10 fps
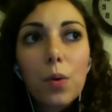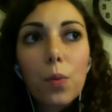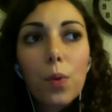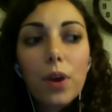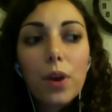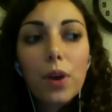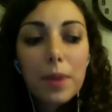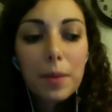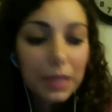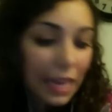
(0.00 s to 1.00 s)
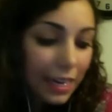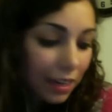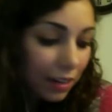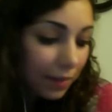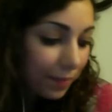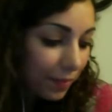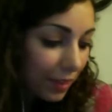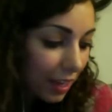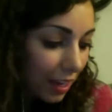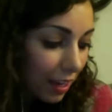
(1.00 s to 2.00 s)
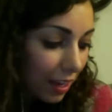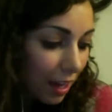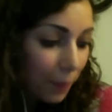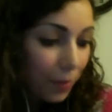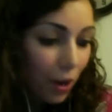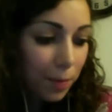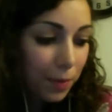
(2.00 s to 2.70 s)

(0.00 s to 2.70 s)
What am I playing? I'm not a